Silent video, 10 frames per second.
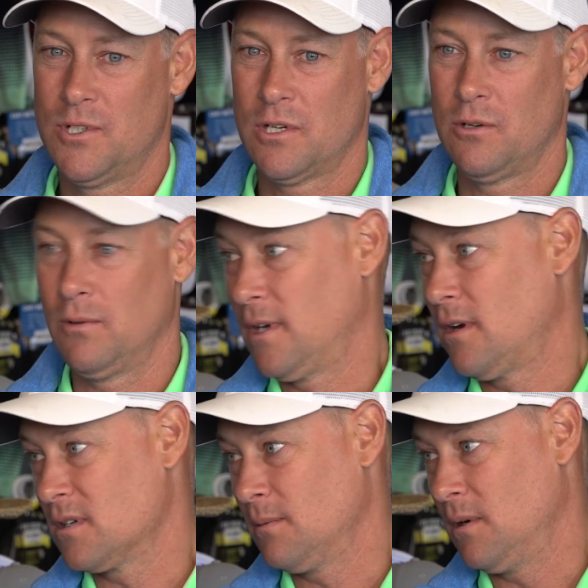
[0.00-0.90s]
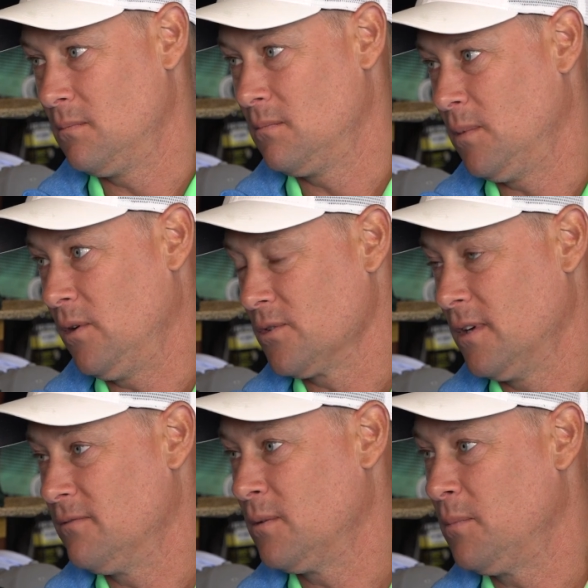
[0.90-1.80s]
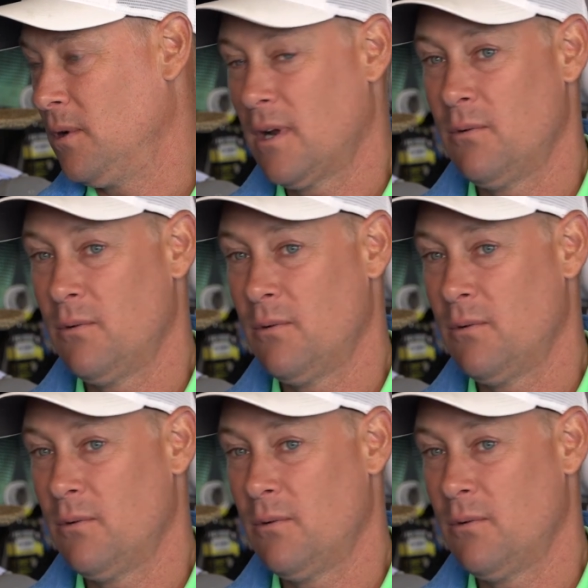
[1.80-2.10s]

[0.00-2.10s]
he genuinely cares about Ball State football.